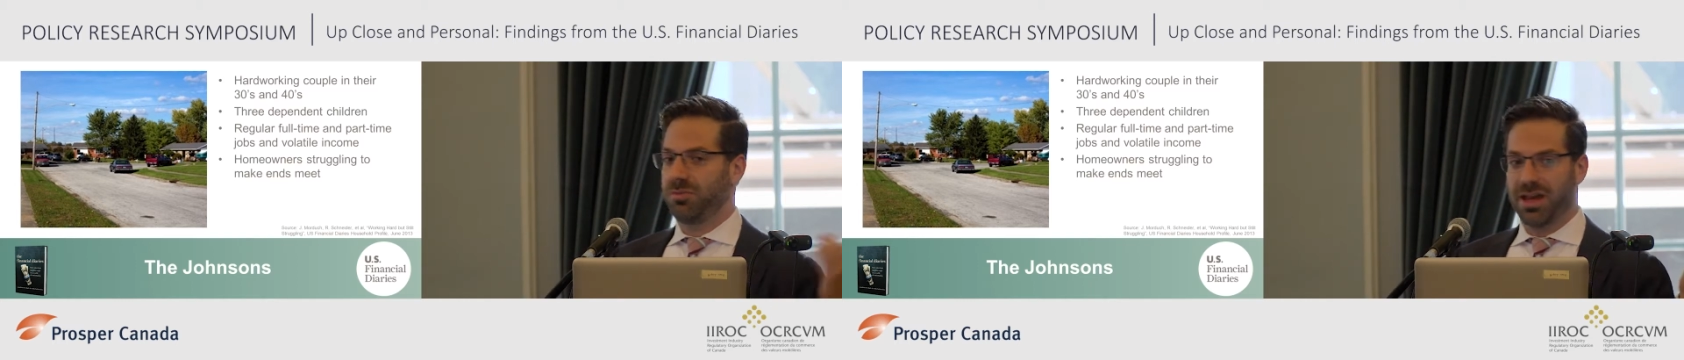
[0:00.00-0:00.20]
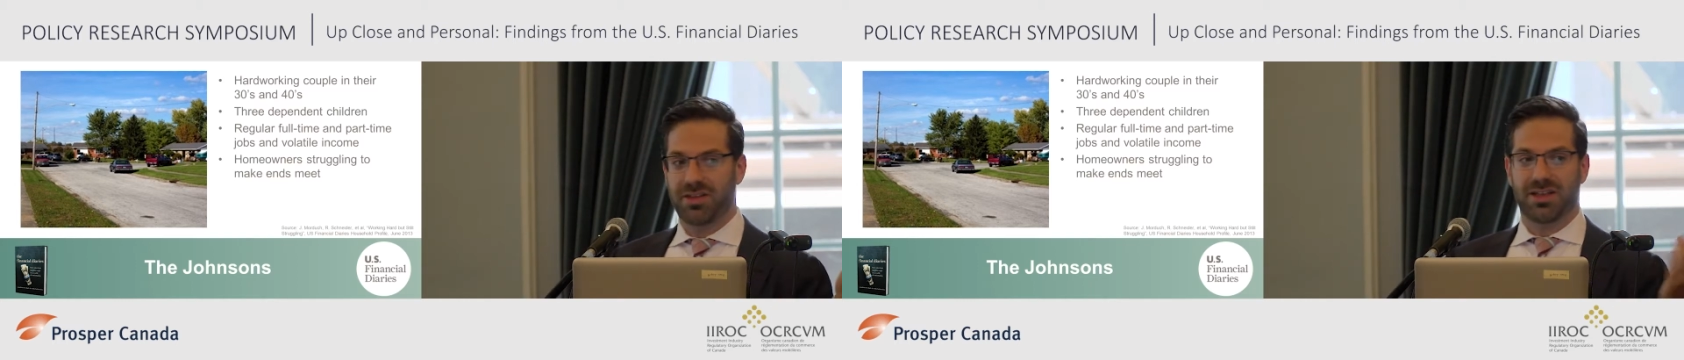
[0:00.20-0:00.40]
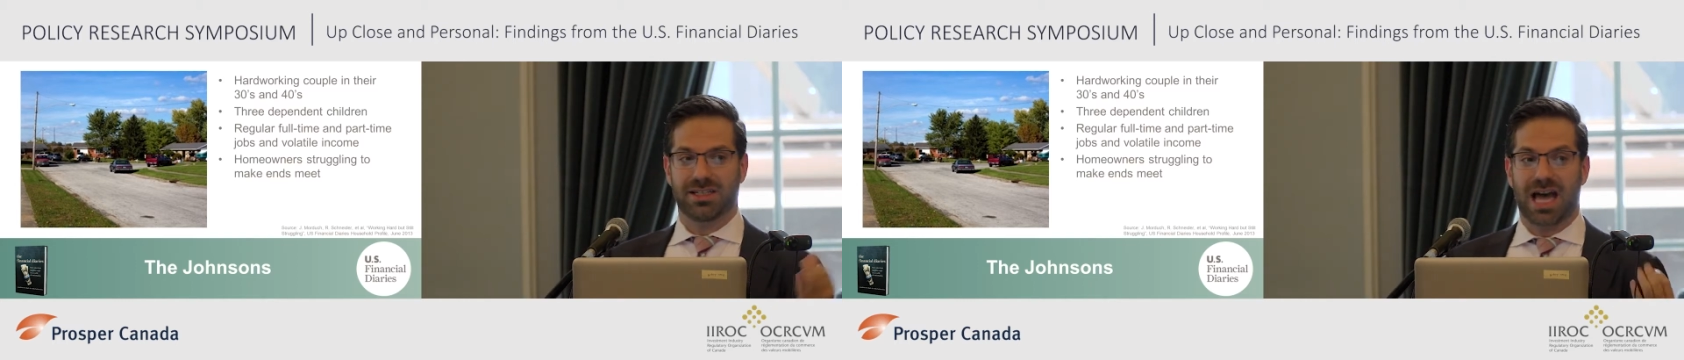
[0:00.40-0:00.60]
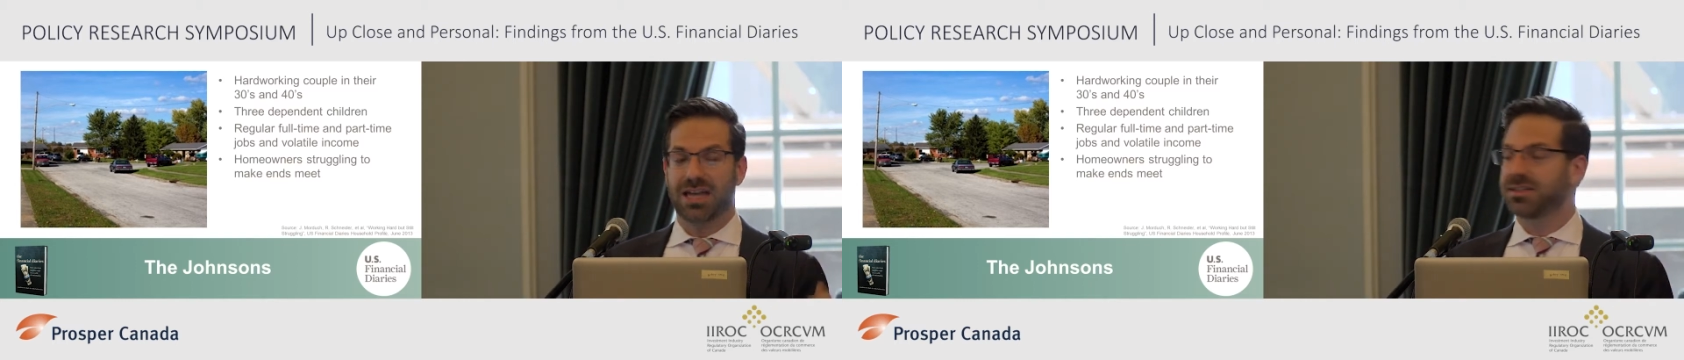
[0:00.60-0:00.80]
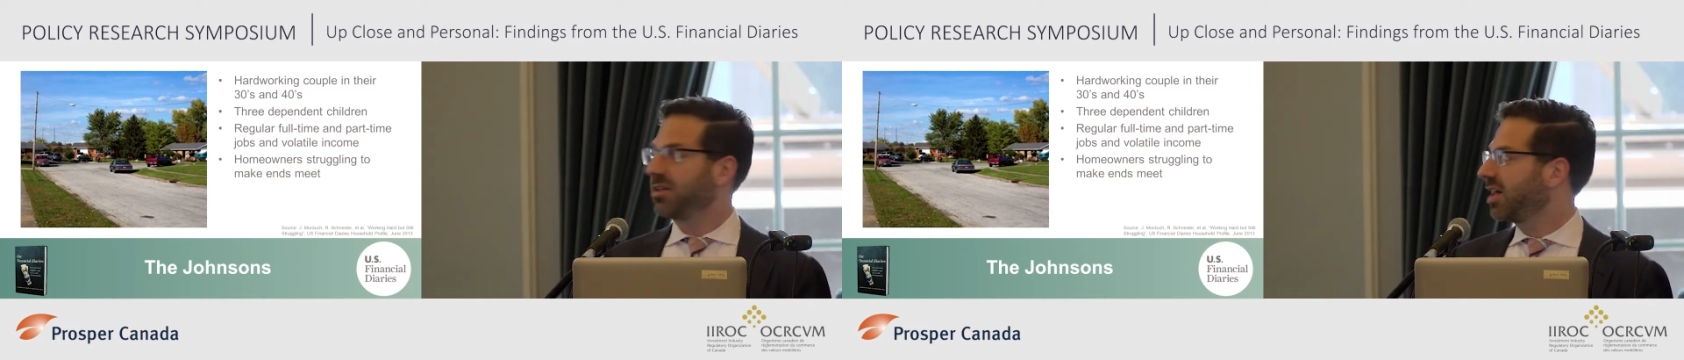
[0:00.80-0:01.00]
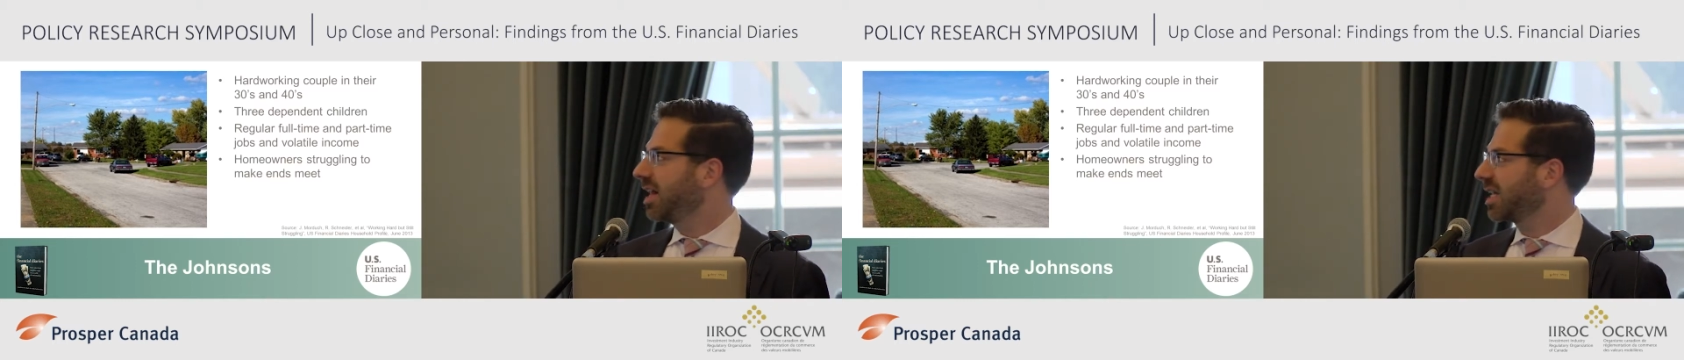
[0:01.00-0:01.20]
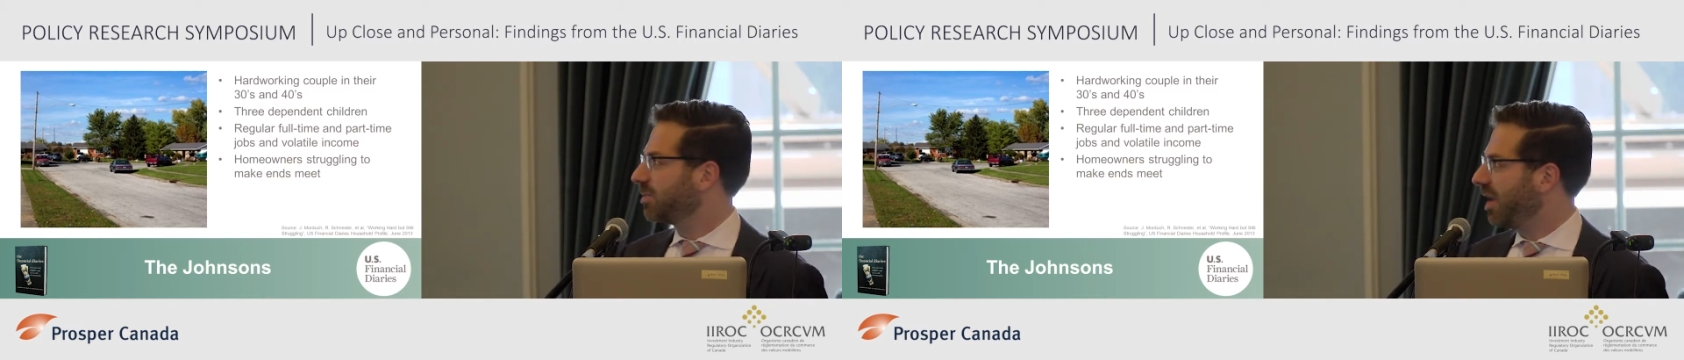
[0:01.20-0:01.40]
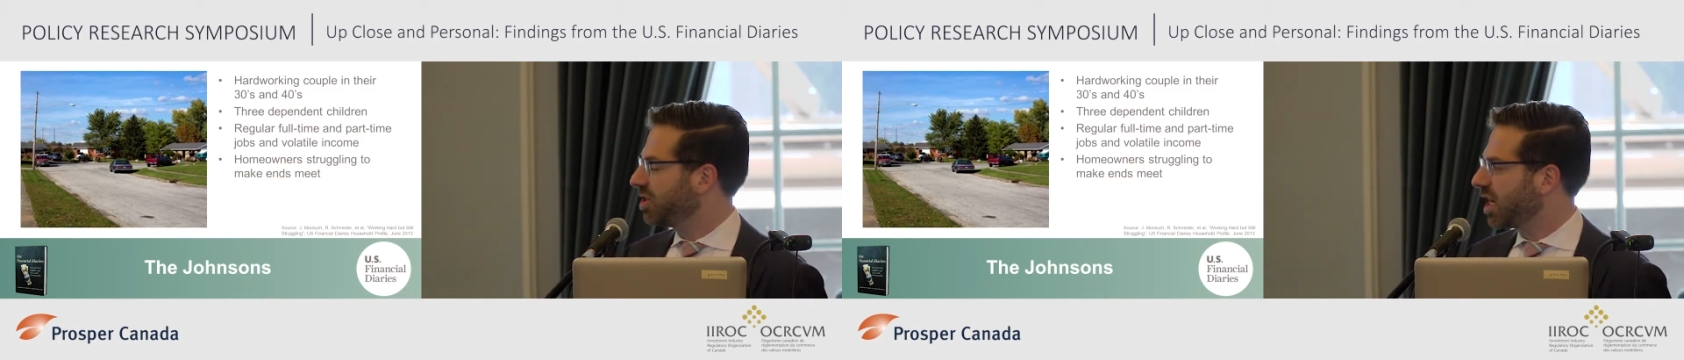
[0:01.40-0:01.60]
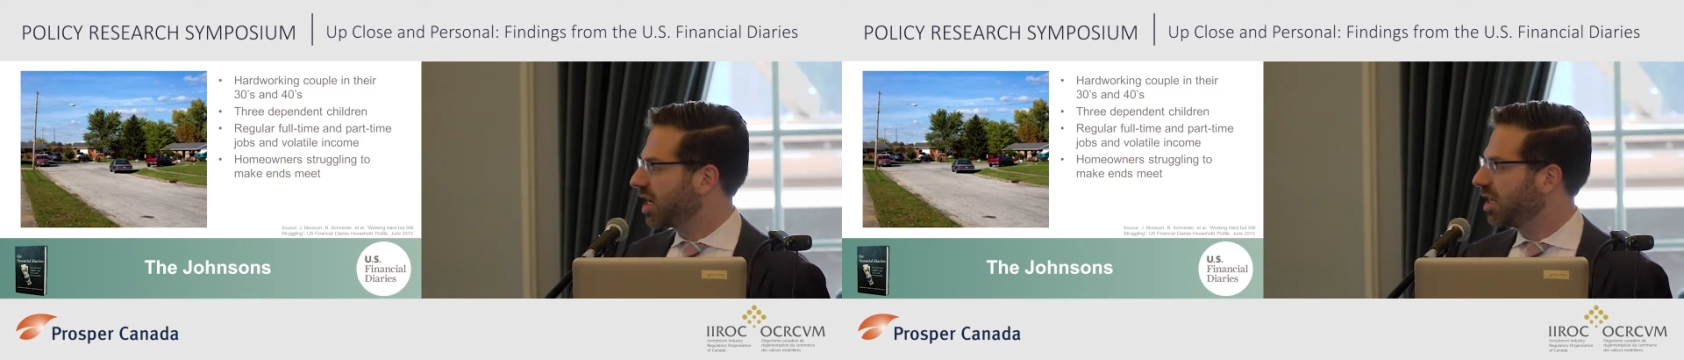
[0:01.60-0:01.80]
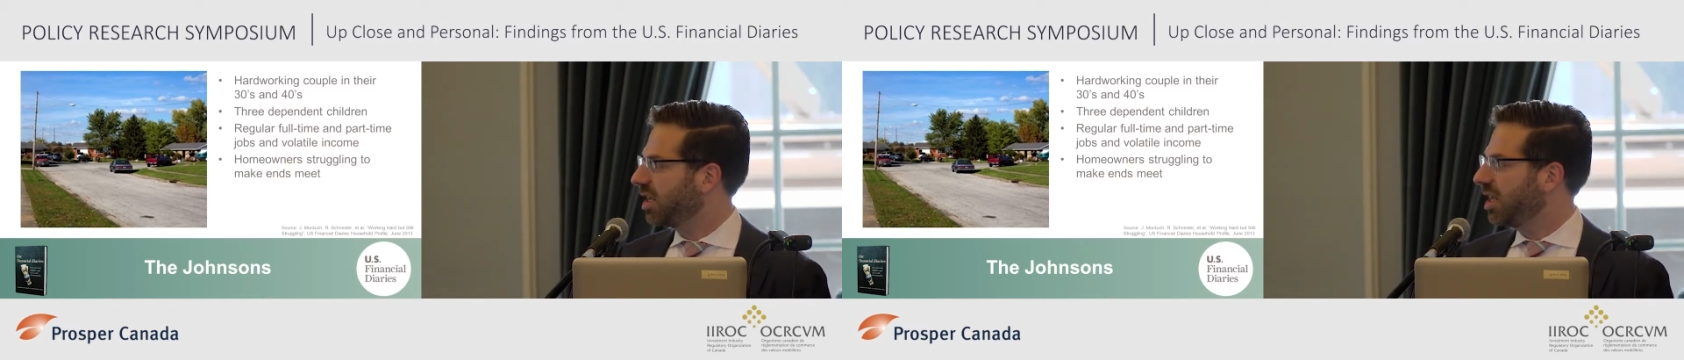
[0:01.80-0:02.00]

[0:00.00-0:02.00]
make things last till that next paycheck.